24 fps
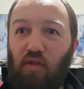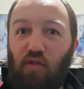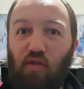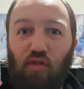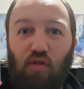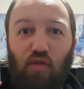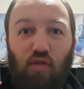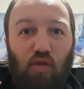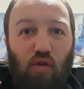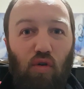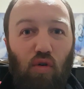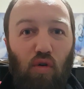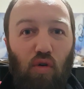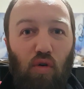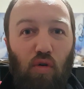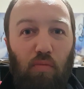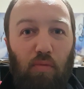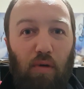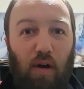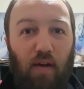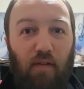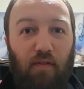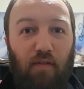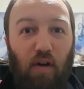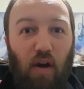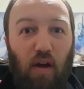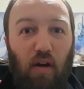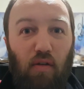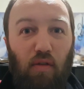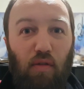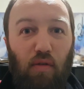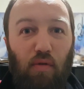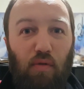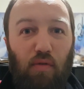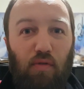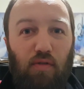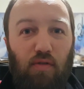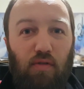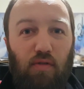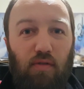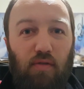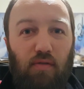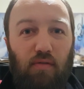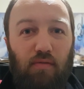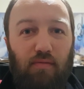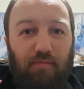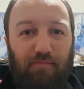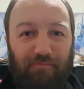for my final thoughts.
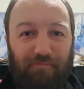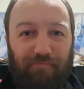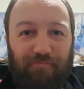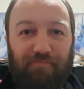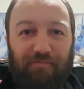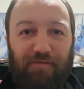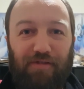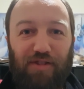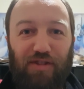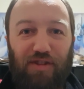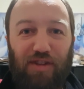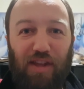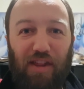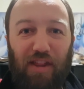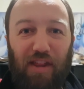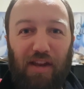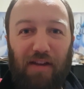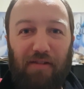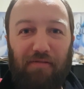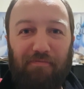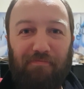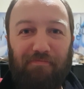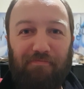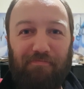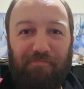See you then.